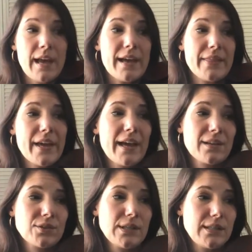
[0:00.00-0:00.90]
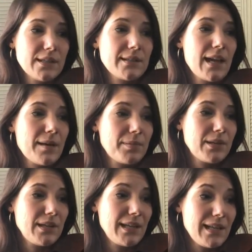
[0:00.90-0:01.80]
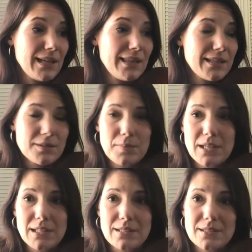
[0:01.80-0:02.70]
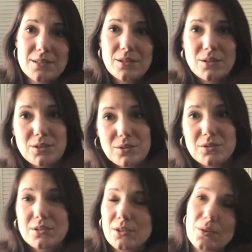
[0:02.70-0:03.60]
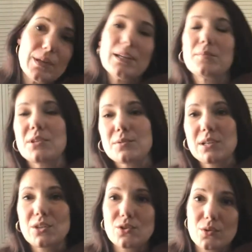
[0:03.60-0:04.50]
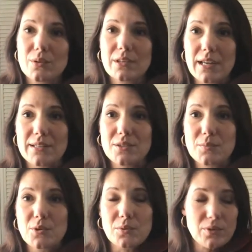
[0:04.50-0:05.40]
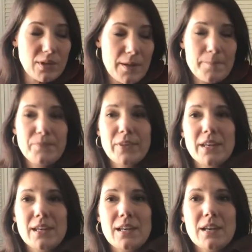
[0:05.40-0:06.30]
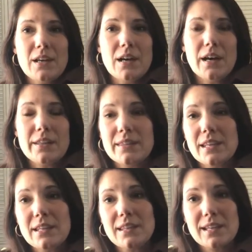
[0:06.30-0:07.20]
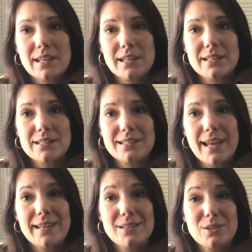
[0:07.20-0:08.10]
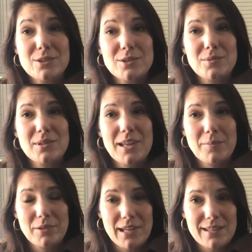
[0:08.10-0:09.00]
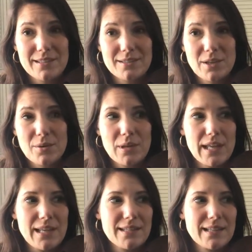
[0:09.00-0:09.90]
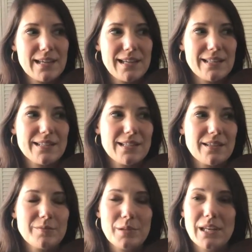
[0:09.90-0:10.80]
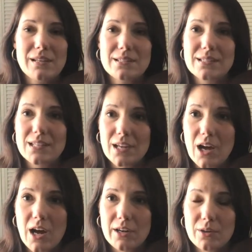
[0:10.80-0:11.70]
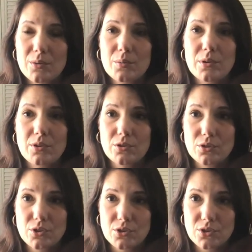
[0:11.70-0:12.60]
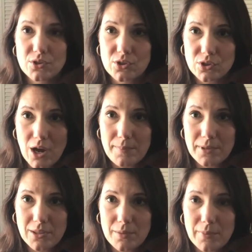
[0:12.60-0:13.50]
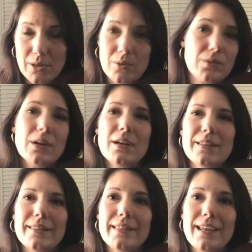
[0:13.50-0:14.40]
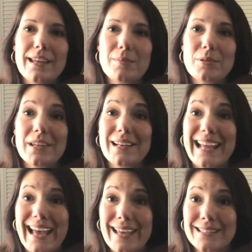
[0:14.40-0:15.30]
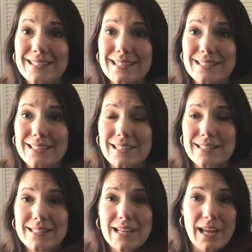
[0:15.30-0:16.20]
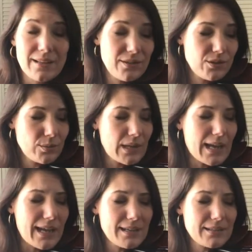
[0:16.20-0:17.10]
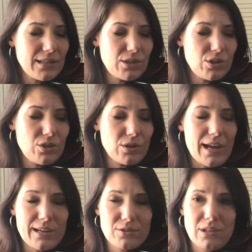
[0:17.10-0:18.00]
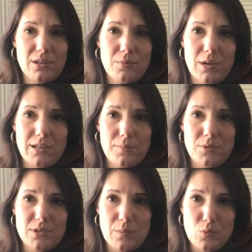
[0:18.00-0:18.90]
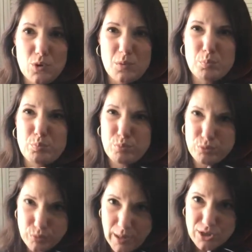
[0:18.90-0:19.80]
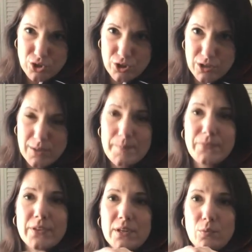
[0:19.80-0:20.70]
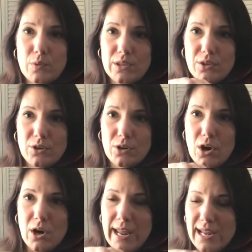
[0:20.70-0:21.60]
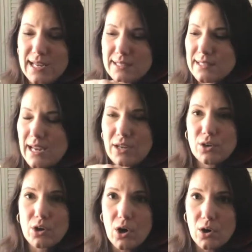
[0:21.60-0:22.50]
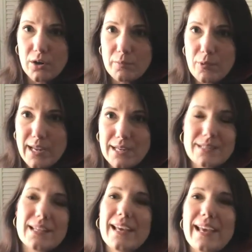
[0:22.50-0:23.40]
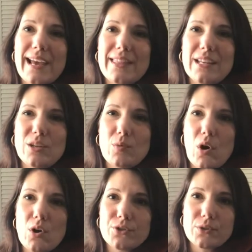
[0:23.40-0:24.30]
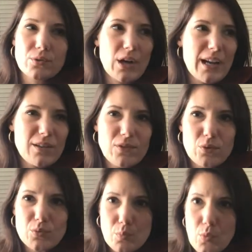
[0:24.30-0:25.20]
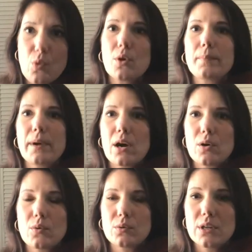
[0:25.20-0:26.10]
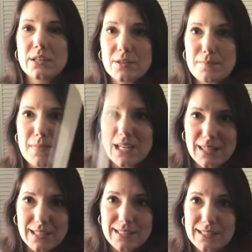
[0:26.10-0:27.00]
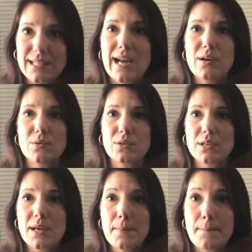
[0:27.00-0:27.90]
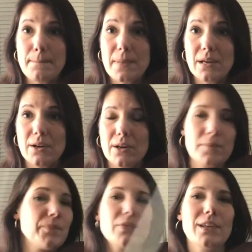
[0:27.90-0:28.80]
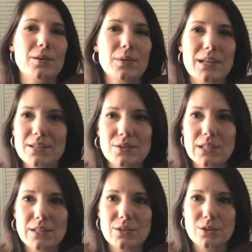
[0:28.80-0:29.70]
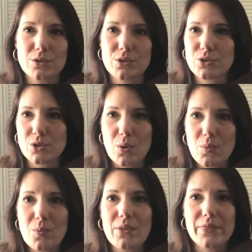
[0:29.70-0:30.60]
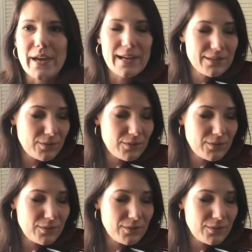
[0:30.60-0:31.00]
That actually does happen in this piece. You're going between short and smooth. A thing that kids tend to do when they play this though is that instead of playing a staccato where you're just stopping the bow, they play an accent instead. So an accent, you're actually going to wind up using more pressure with your hands and your arm weight, and then you also kind of use more bow to make that sound bigger. We actually don't want that.